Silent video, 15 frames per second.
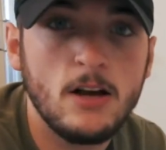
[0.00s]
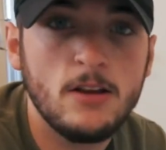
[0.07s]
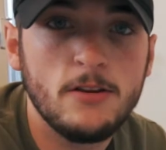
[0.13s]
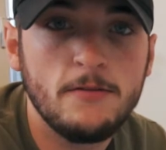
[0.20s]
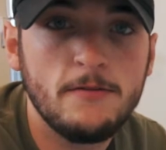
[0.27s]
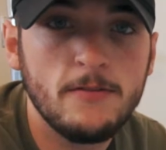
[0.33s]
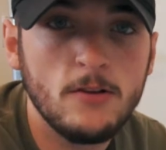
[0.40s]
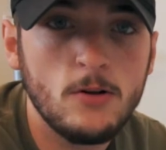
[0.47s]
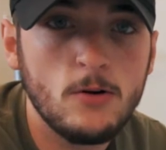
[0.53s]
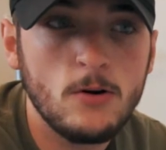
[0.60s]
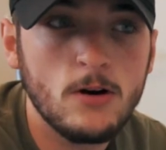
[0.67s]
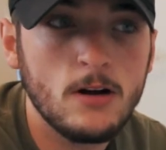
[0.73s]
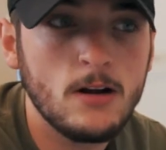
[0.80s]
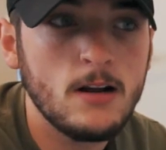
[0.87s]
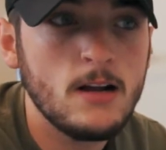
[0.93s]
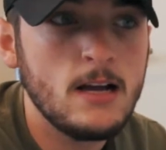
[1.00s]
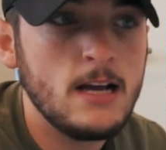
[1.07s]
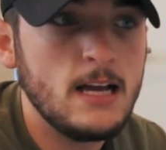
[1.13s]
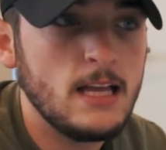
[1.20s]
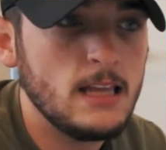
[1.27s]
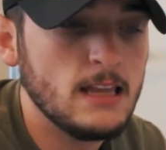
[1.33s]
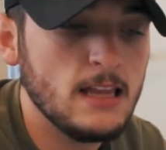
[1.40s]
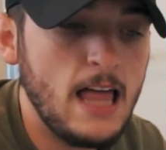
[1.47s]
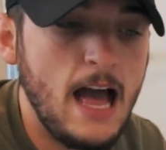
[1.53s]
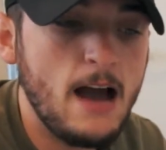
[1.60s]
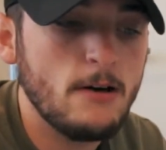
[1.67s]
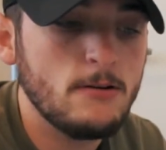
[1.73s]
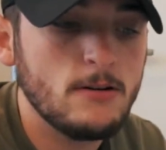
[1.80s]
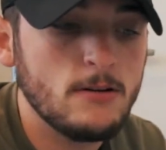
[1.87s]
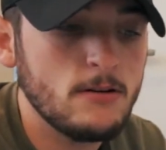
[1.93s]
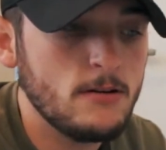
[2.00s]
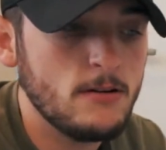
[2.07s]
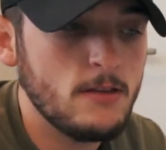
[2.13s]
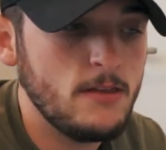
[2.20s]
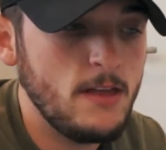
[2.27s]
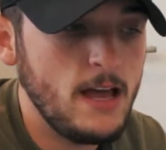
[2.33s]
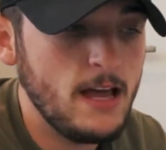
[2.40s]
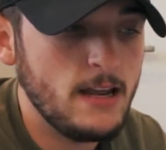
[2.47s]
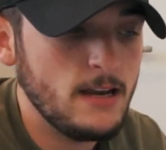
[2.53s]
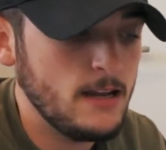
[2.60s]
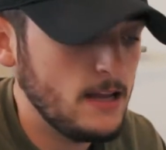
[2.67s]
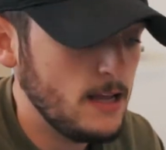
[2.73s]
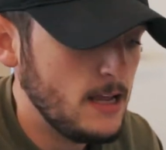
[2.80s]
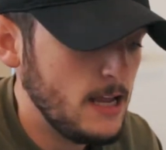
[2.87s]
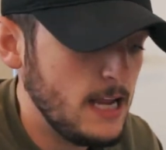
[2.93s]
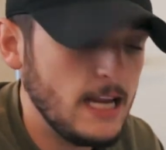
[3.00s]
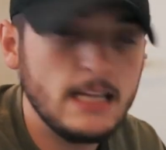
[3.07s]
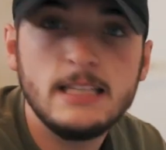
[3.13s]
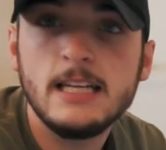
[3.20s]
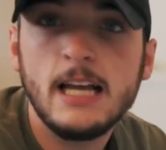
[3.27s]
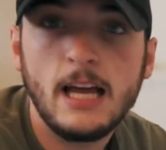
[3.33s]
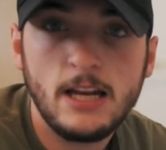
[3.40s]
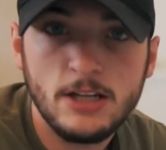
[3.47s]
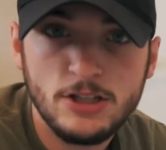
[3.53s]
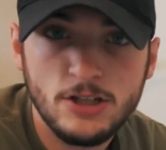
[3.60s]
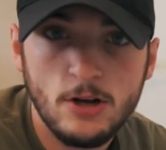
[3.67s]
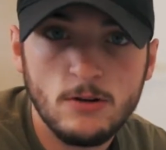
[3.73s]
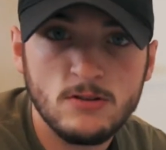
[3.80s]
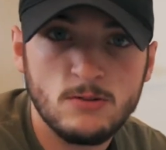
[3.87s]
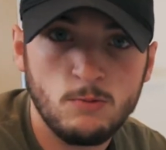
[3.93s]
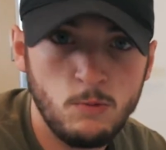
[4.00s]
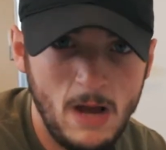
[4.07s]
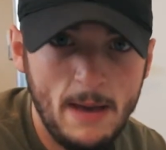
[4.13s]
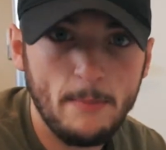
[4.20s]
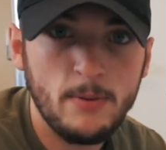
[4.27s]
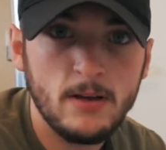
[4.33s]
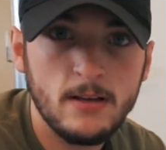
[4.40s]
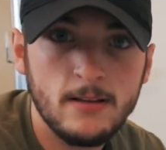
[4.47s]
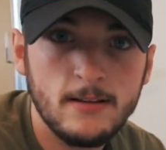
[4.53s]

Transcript: on the floor louder than Indiana Jones' whip.